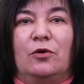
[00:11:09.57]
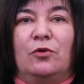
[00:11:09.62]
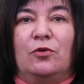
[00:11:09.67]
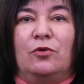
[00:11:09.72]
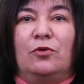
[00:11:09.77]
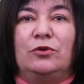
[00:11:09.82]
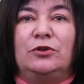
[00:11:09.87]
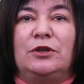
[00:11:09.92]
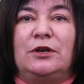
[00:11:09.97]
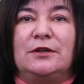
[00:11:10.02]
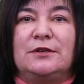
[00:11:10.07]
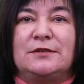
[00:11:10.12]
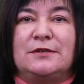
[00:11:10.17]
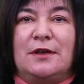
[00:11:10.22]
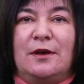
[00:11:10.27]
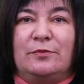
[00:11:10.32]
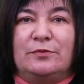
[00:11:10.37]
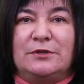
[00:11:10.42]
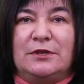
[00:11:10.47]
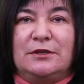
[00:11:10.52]
Controlled
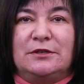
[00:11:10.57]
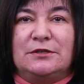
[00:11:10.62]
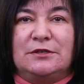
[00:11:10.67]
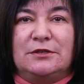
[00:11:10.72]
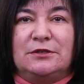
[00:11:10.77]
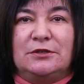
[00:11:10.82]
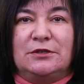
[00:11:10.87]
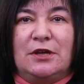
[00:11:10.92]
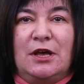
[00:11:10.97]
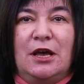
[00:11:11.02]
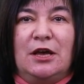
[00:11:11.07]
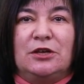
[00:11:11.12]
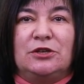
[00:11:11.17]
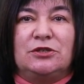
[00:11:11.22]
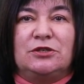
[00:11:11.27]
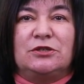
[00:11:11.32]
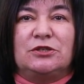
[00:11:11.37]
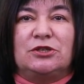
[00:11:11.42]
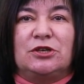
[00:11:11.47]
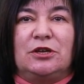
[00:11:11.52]
substances
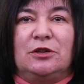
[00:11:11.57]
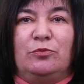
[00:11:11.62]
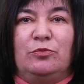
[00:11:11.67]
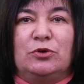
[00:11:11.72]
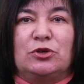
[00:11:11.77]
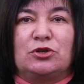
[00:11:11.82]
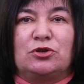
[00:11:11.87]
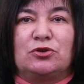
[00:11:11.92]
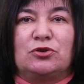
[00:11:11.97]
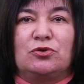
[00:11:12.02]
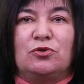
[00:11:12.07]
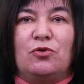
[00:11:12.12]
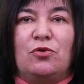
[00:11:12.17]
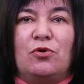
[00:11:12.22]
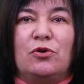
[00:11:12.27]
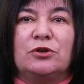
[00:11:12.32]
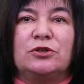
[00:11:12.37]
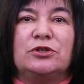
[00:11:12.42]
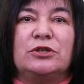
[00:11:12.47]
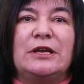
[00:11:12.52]
shall be
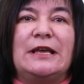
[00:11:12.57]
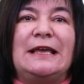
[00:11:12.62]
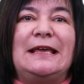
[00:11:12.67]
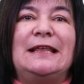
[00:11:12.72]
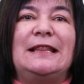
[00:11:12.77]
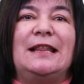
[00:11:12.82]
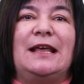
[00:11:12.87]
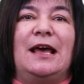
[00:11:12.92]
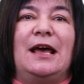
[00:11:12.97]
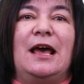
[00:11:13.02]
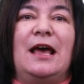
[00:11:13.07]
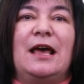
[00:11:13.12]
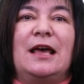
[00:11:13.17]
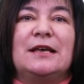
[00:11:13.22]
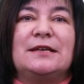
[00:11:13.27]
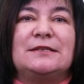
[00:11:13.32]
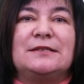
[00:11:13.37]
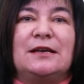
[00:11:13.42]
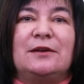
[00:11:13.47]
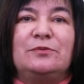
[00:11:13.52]
stored in a
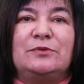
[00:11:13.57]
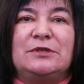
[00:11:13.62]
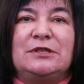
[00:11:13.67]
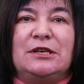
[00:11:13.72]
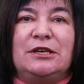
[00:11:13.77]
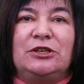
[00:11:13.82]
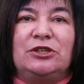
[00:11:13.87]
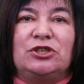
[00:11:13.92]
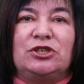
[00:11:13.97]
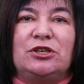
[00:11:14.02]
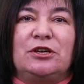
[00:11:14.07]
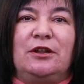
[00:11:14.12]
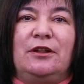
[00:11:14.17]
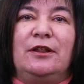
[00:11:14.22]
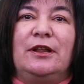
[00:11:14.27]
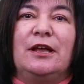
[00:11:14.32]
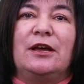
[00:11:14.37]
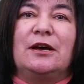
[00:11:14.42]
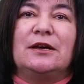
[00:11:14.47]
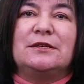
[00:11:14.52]

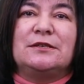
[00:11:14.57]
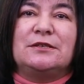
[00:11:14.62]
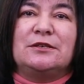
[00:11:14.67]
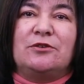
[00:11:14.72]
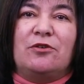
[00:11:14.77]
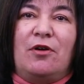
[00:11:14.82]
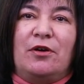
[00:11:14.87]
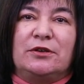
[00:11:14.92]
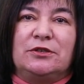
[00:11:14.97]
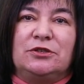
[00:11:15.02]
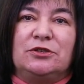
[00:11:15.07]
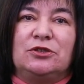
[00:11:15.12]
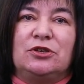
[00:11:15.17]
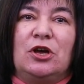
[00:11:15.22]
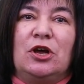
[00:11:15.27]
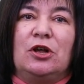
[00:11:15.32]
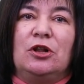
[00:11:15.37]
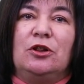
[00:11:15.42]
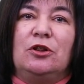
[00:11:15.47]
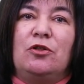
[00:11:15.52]
substantially constructed,
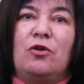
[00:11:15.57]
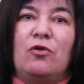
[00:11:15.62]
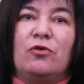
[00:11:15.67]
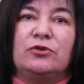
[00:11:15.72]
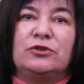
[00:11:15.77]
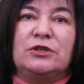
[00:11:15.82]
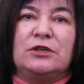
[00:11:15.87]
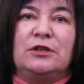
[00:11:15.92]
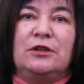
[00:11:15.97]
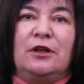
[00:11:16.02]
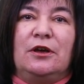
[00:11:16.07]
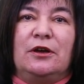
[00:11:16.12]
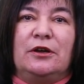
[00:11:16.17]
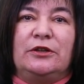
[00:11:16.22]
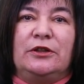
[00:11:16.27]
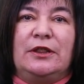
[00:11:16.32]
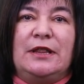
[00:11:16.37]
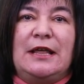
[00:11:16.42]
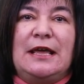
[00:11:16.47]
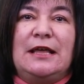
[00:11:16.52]
locked in a
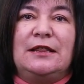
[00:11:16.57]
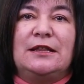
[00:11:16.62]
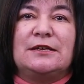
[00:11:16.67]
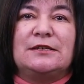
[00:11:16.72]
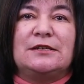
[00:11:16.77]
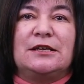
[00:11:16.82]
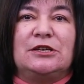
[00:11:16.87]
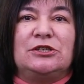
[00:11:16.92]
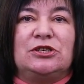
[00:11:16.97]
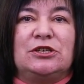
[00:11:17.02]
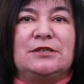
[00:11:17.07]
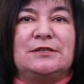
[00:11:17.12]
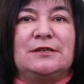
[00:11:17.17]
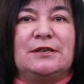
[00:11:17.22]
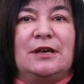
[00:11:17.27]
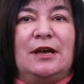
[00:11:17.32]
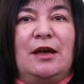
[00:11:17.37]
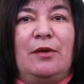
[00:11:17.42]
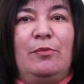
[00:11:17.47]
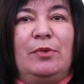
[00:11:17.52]
container such as a
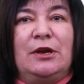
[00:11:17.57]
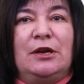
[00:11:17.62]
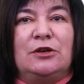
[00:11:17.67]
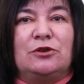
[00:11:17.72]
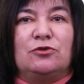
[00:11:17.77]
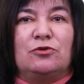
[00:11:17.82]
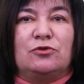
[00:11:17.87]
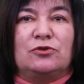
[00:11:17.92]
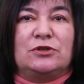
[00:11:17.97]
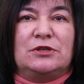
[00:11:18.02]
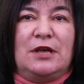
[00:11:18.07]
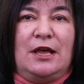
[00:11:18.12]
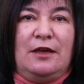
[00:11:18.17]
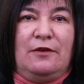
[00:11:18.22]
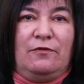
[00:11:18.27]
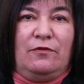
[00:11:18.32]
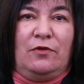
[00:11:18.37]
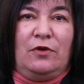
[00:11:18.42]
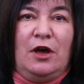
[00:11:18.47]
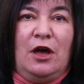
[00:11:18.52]
cabinet or
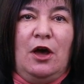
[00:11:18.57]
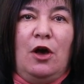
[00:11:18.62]
safe.